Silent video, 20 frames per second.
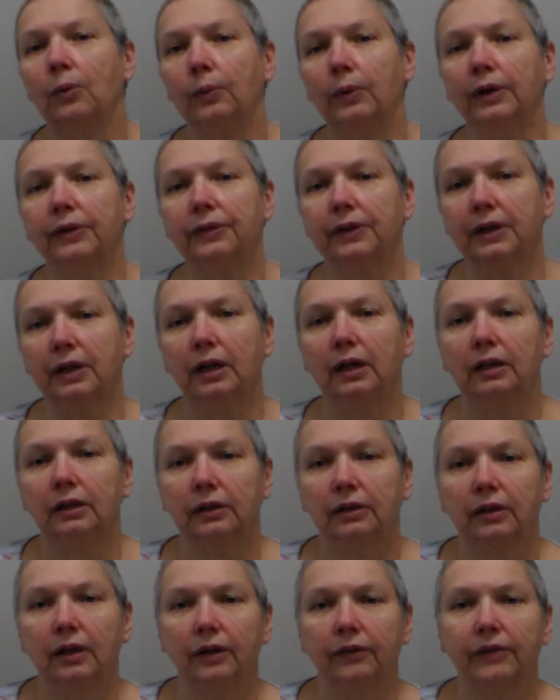with the
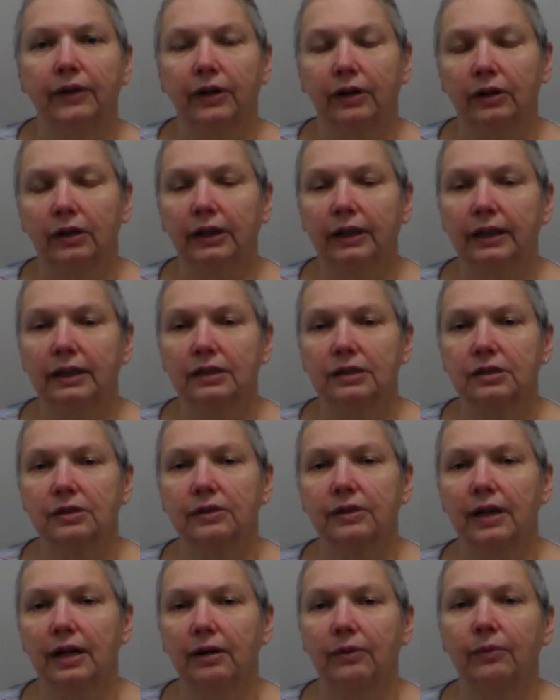color of their clan,
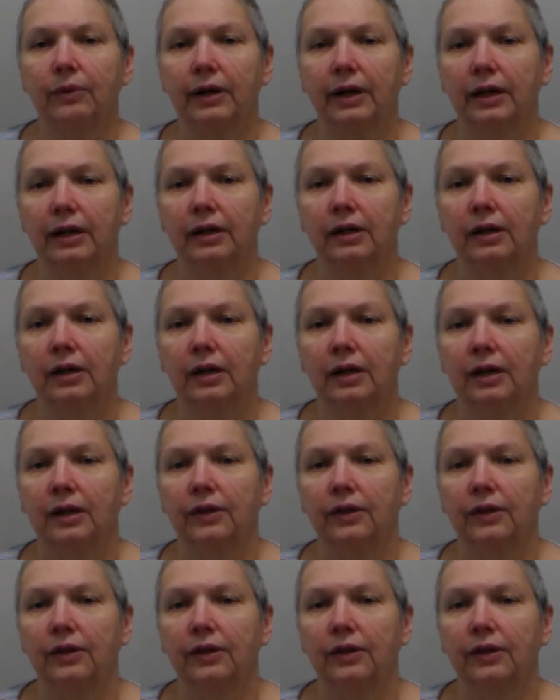so that way